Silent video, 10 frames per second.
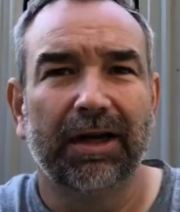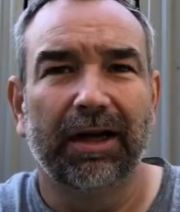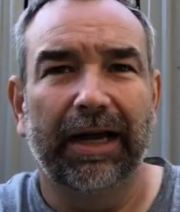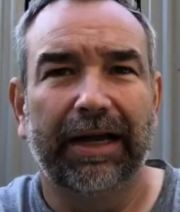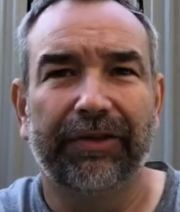
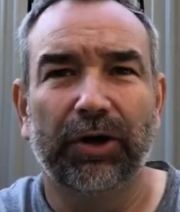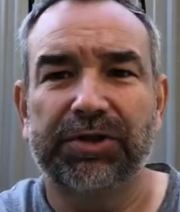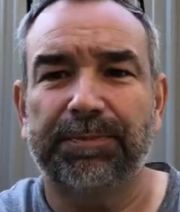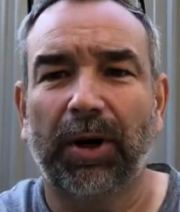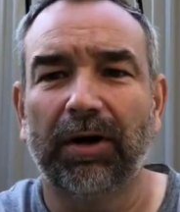and
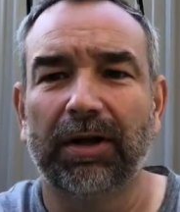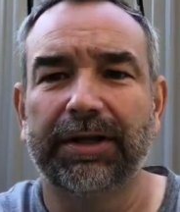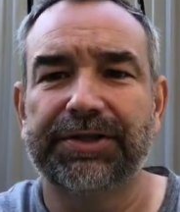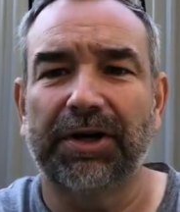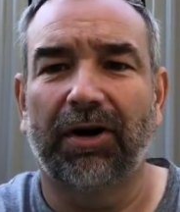those
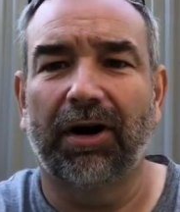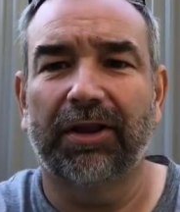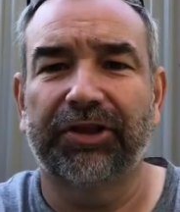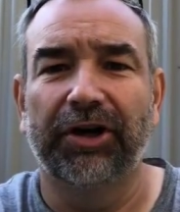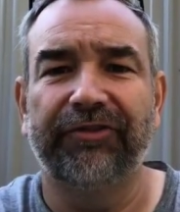purlins are
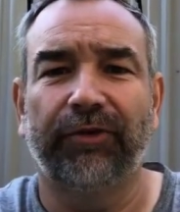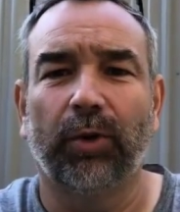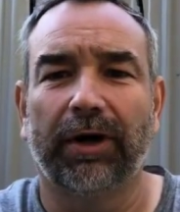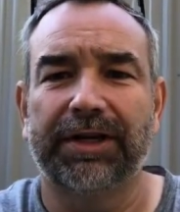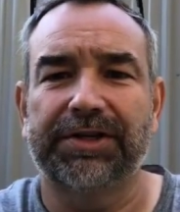
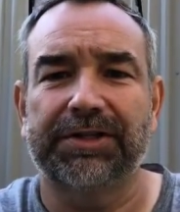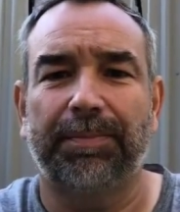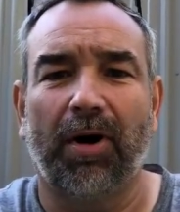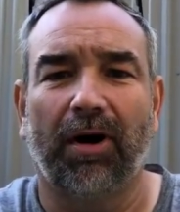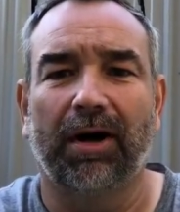34 inches
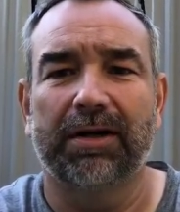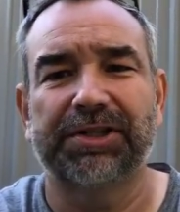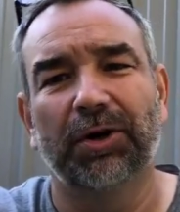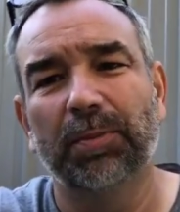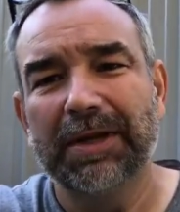apart,
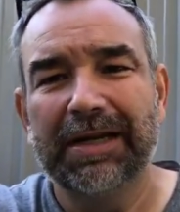so